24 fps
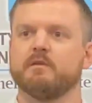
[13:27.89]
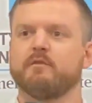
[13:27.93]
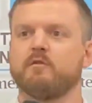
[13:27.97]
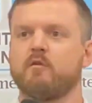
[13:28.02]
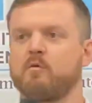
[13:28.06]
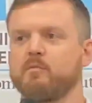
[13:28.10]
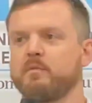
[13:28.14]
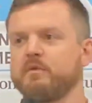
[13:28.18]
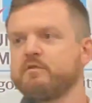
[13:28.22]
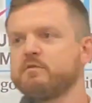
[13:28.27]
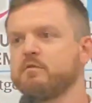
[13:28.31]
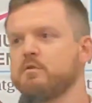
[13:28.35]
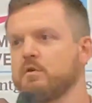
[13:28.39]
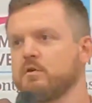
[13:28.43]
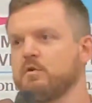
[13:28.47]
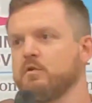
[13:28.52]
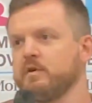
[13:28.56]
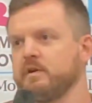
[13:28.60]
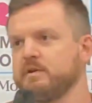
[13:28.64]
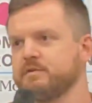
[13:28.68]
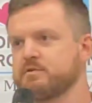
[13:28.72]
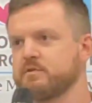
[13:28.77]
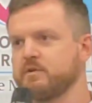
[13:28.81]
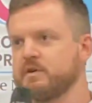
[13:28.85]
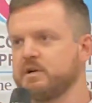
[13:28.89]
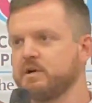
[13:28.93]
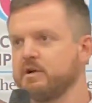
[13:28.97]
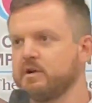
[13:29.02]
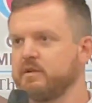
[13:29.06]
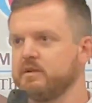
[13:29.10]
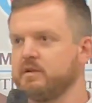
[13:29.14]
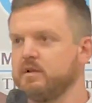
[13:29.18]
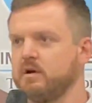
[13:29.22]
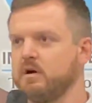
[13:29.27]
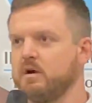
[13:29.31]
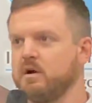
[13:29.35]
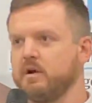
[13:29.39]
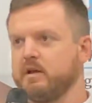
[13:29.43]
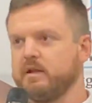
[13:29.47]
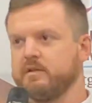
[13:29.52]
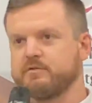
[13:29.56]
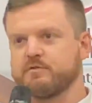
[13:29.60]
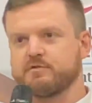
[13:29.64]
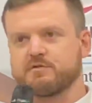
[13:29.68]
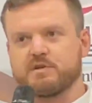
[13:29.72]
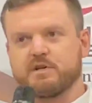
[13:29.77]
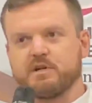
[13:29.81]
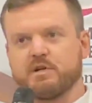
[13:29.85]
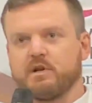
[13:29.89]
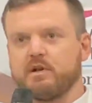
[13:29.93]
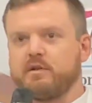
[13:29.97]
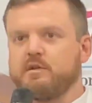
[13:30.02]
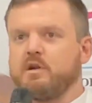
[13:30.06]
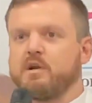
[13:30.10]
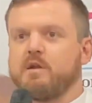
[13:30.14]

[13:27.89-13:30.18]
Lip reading: The pharmaceutical industry could have